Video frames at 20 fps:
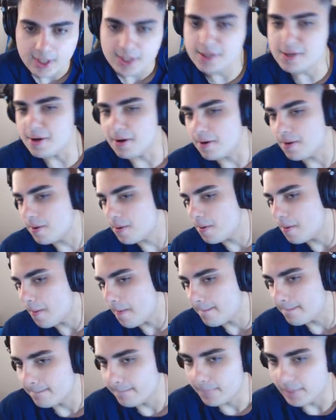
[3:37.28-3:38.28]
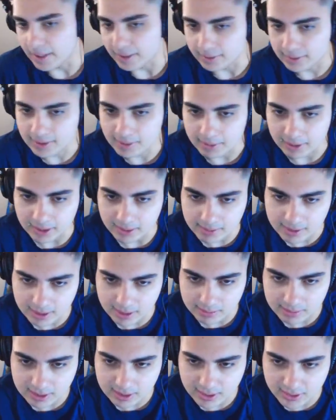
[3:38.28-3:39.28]
No. Uh, come on, let me
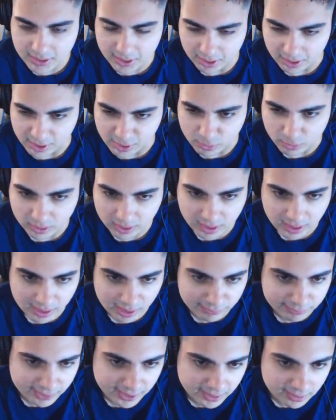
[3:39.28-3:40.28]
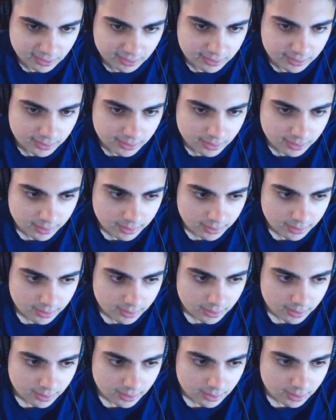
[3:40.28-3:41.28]
let me search. What can I find here?
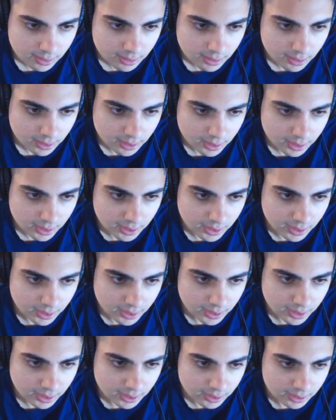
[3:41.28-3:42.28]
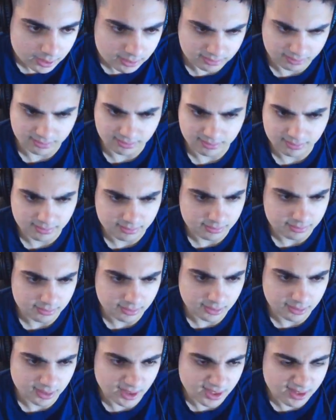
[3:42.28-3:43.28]
Uh,
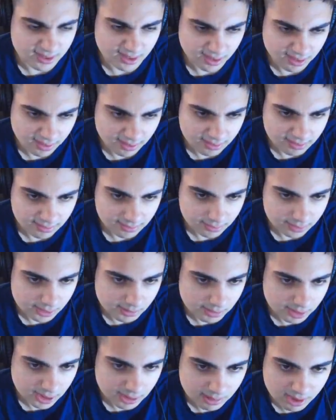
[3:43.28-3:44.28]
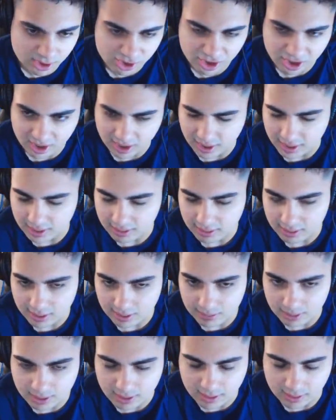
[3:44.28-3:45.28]
oh, that's it. Oh, give, give me a chair. Give
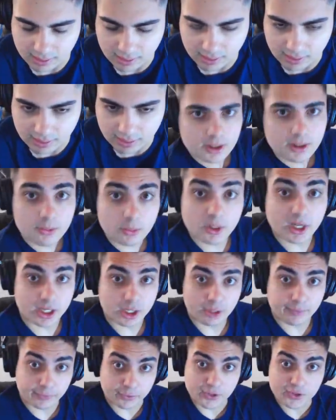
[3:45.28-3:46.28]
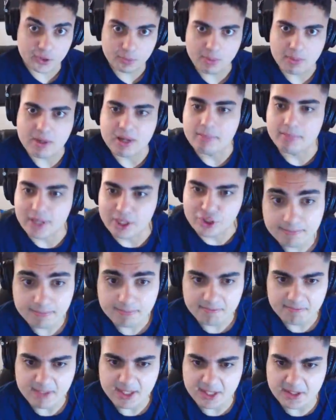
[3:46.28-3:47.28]
me a chair. We gotta go for the Superman punch.
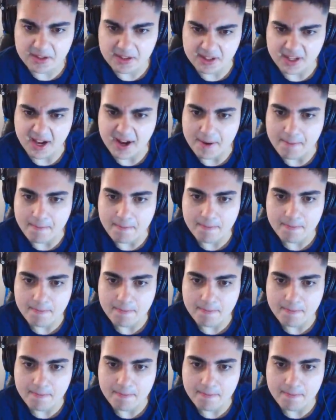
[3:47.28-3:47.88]
It's time.